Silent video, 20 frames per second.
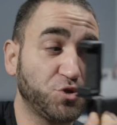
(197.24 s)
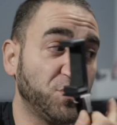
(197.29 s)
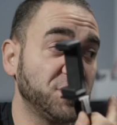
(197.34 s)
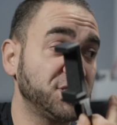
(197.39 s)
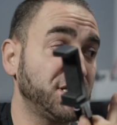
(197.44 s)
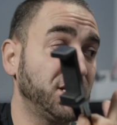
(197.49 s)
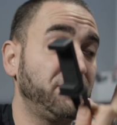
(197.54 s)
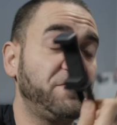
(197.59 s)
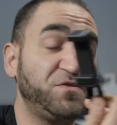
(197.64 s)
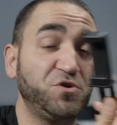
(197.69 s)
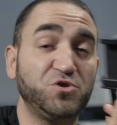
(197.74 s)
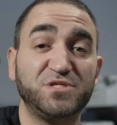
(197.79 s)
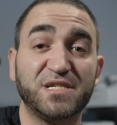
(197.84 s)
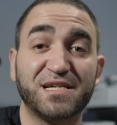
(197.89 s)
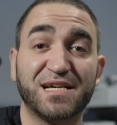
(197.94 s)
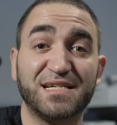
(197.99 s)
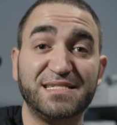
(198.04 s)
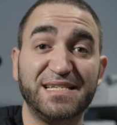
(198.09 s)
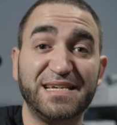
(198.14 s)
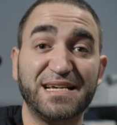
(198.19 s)
instead of using
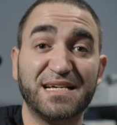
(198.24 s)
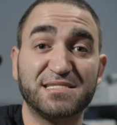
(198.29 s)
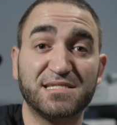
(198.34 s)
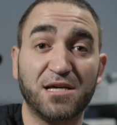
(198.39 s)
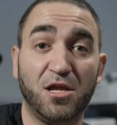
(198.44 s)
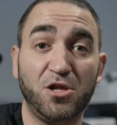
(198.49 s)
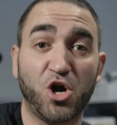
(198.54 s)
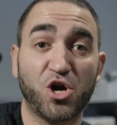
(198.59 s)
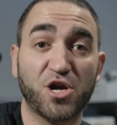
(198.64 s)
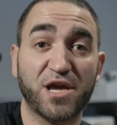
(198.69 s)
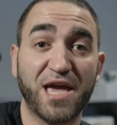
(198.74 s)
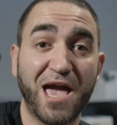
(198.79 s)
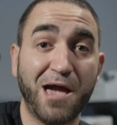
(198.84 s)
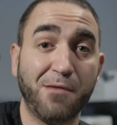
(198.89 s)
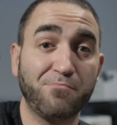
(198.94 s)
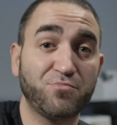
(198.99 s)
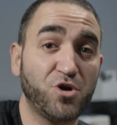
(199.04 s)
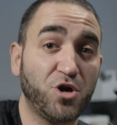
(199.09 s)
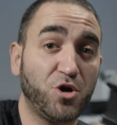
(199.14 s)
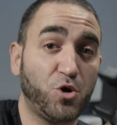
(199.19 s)
a DSLR
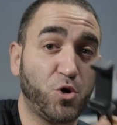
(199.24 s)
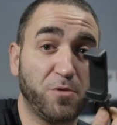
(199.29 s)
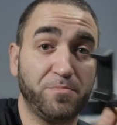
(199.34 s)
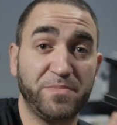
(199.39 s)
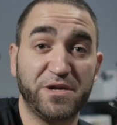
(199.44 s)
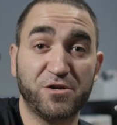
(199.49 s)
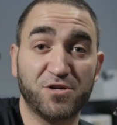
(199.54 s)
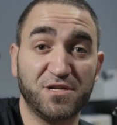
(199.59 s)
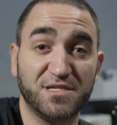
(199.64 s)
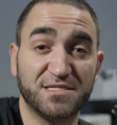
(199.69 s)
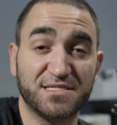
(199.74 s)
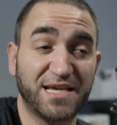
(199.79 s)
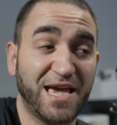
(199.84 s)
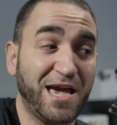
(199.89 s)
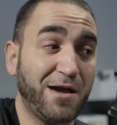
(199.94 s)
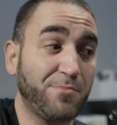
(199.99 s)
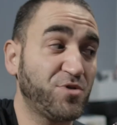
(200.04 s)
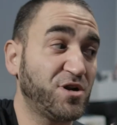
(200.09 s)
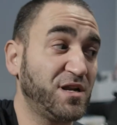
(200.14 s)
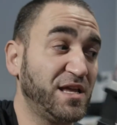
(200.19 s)
camera or a mirrorless
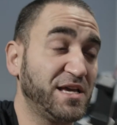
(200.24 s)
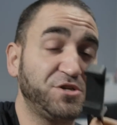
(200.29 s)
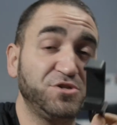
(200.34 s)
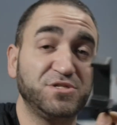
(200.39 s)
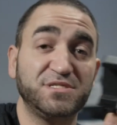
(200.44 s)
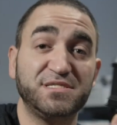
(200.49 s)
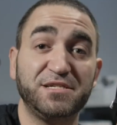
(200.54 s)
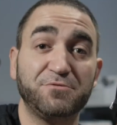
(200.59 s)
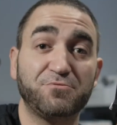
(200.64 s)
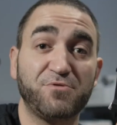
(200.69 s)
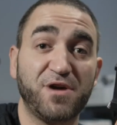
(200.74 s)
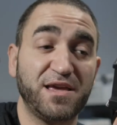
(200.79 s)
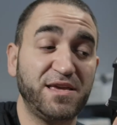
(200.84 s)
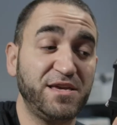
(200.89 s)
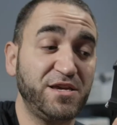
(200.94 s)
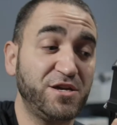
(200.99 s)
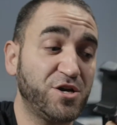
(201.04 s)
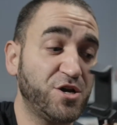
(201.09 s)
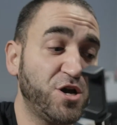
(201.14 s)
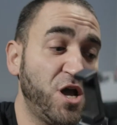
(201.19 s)
camera like you see right
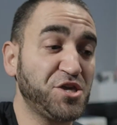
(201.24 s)
here,